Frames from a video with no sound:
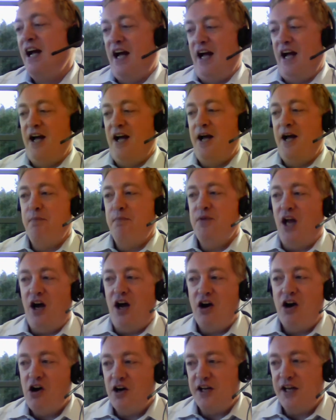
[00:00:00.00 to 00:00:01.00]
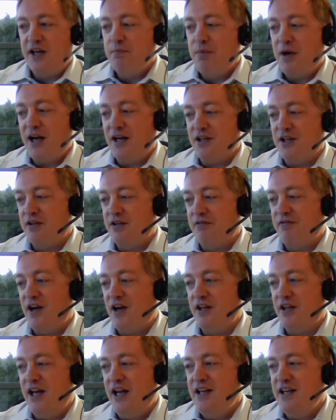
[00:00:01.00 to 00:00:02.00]
Harking back to the fact
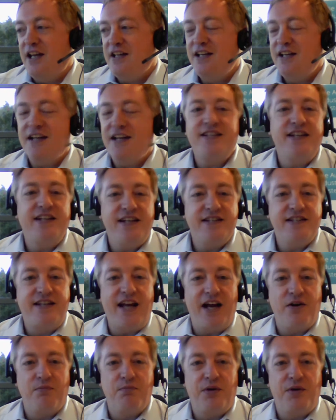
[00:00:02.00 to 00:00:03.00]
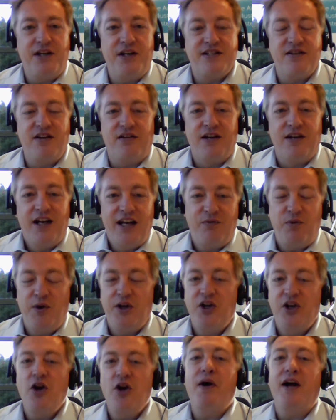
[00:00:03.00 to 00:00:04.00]
that yes, it is down, but it's not. If we
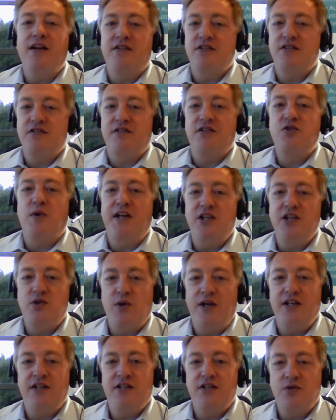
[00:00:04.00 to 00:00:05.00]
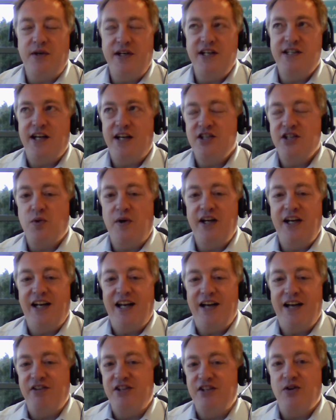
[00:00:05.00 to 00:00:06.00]
go back to sort of 2010,
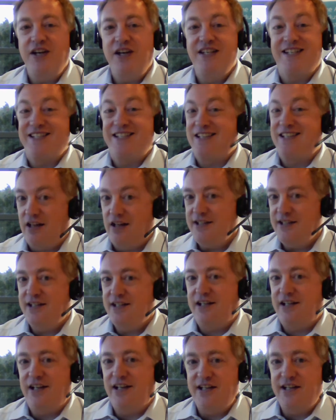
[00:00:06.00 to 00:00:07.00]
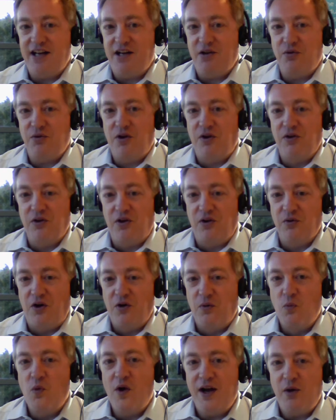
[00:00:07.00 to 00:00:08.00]
2011, it's only slightly down
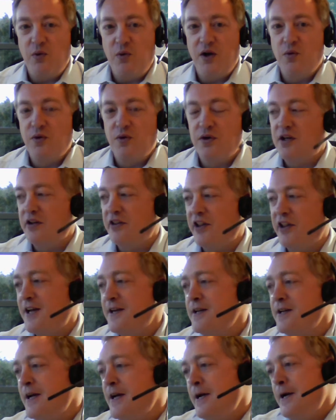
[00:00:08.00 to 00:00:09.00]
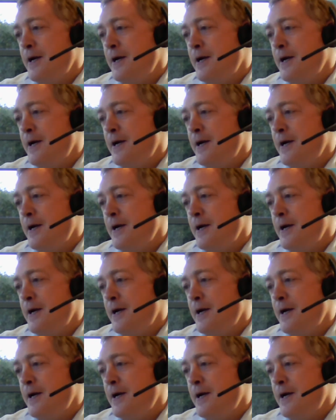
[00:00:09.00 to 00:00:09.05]
on where we were then.